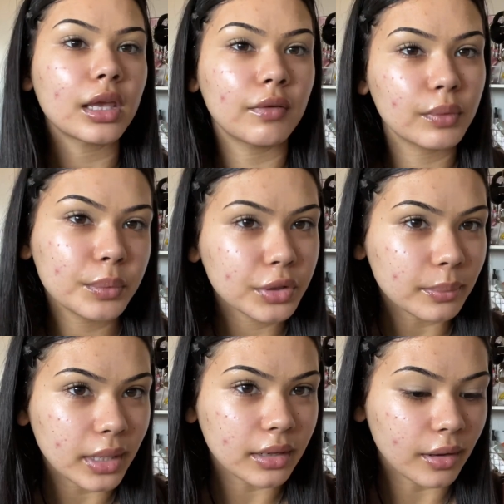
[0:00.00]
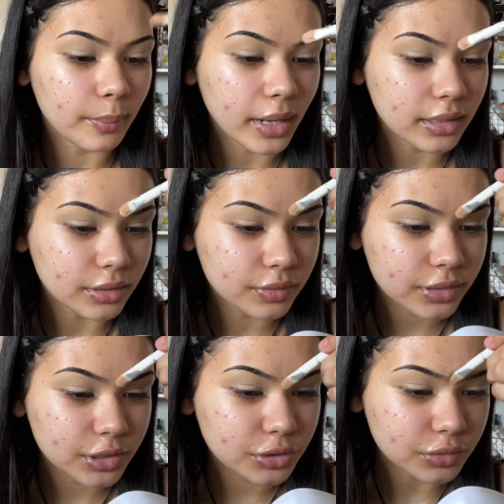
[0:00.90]
even with your makeup, I
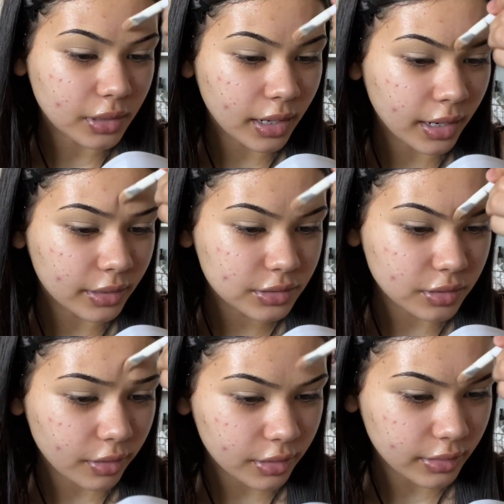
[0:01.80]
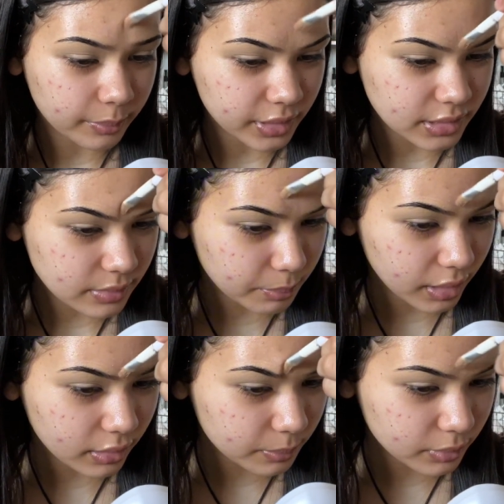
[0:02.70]
literally tried Tara Yumi's
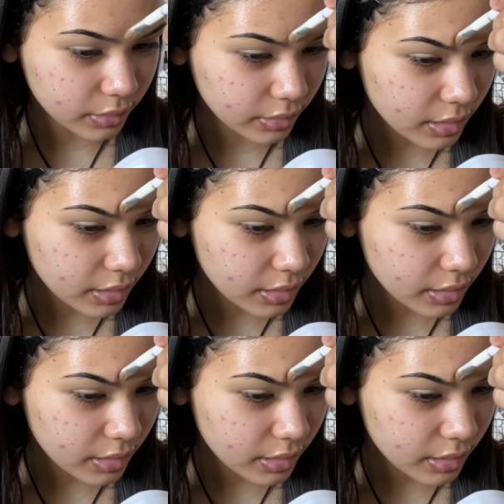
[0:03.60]
makeup look